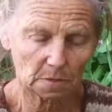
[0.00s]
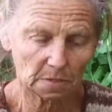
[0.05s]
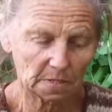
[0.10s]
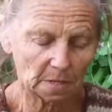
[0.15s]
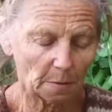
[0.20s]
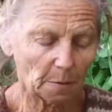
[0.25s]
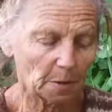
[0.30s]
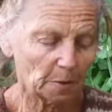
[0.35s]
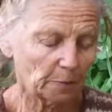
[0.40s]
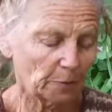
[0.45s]

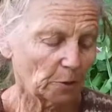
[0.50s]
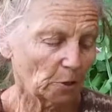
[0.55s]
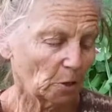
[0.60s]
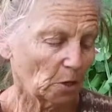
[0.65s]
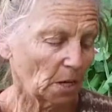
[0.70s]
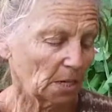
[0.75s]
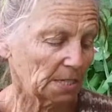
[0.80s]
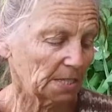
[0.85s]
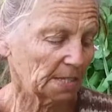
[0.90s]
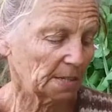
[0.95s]
some of the
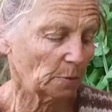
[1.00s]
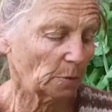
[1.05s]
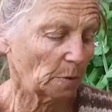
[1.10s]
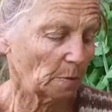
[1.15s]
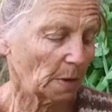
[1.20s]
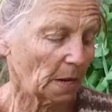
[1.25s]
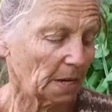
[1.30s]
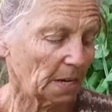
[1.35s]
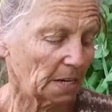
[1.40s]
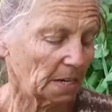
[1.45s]
fertilisers that we're
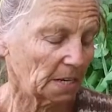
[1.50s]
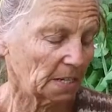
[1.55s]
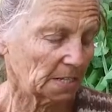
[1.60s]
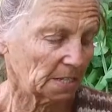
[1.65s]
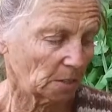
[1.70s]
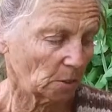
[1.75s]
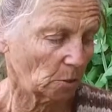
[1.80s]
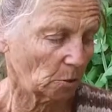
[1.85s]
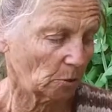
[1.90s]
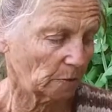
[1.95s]
making
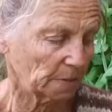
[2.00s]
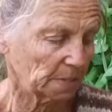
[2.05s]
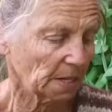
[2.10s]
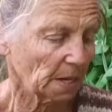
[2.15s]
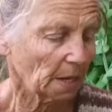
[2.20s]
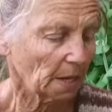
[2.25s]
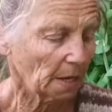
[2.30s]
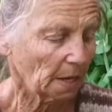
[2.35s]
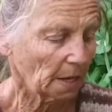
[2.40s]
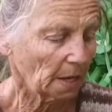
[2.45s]
ourselves
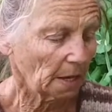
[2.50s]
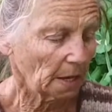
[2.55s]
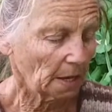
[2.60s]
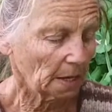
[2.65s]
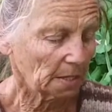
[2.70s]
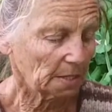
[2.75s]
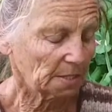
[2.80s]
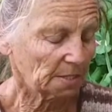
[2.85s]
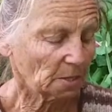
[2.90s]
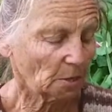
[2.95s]

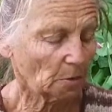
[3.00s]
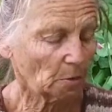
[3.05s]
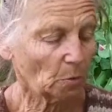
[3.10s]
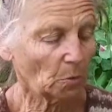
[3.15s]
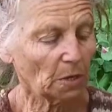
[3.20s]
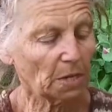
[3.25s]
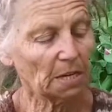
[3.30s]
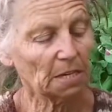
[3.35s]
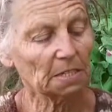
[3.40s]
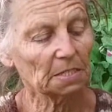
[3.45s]
so that
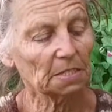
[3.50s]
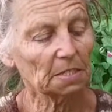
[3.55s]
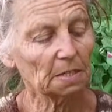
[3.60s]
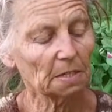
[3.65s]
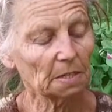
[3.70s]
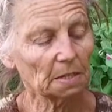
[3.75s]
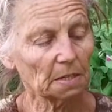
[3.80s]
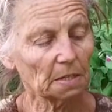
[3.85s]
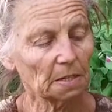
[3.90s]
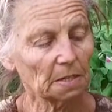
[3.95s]
we
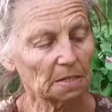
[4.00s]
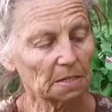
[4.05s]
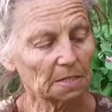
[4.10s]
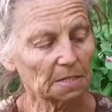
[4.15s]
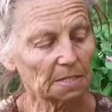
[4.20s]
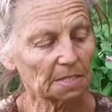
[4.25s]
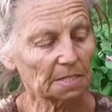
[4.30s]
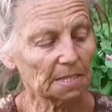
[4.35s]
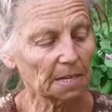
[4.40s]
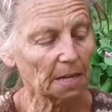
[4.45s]
can
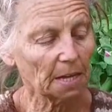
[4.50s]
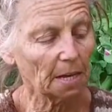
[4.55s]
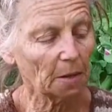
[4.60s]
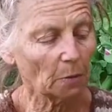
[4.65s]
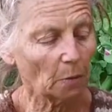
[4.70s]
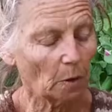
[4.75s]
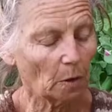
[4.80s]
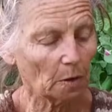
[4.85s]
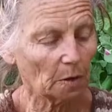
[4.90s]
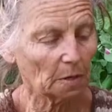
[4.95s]
see
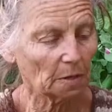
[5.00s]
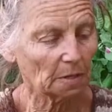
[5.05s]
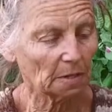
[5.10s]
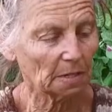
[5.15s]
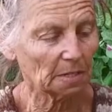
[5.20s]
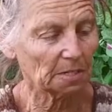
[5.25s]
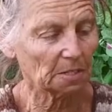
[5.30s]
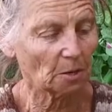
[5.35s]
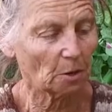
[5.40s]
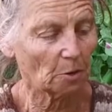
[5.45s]
what
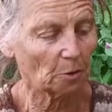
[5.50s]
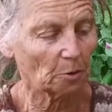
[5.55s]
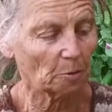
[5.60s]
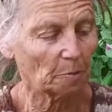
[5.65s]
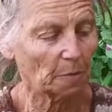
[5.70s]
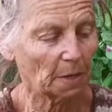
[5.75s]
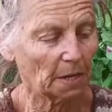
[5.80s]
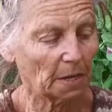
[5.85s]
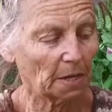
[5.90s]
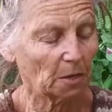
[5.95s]
is going to
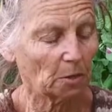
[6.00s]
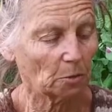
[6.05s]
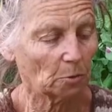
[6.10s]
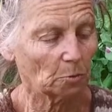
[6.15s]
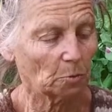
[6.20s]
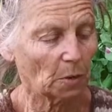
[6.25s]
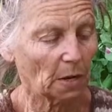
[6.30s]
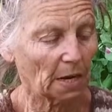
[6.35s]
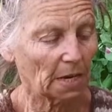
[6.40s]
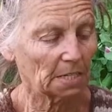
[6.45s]
be a
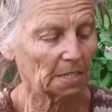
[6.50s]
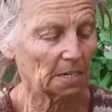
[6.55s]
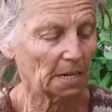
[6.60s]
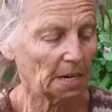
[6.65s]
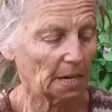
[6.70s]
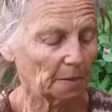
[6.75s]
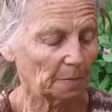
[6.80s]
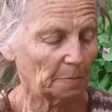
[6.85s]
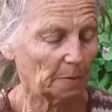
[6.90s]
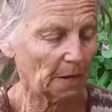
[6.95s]
good way to
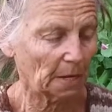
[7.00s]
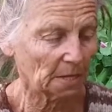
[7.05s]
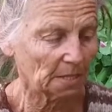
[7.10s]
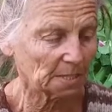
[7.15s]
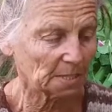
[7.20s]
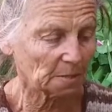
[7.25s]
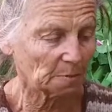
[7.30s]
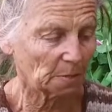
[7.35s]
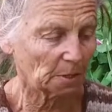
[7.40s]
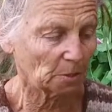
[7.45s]
add
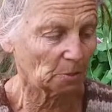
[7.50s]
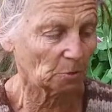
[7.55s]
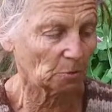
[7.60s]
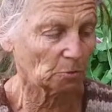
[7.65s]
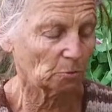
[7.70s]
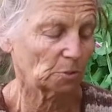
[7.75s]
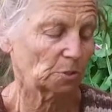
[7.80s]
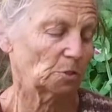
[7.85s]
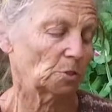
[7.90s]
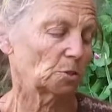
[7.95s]
balanced
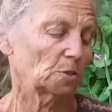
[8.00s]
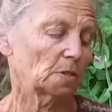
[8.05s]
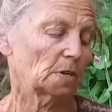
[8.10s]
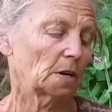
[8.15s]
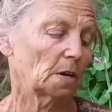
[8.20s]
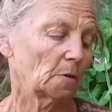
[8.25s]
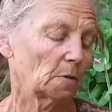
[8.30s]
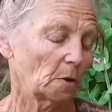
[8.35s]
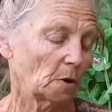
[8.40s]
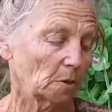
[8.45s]
minerals
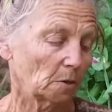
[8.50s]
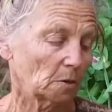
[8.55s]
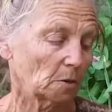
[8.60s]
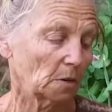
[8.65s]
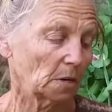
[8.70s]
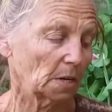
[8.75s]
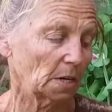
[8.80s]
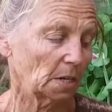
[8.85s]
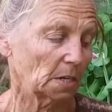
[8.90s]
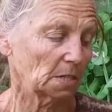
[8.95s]
using our own
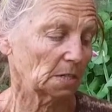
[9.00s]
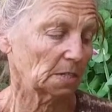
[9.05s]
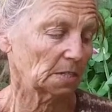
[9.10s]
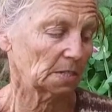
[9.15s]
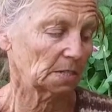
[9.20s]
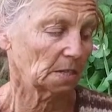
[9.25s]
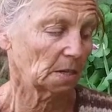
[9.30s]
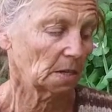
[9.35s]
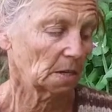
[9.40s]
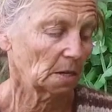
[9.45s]

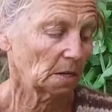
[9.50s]
ingredients